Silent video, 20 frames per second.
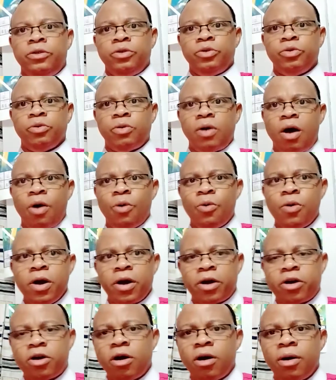You are
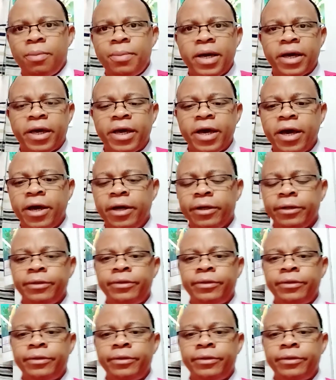welcome again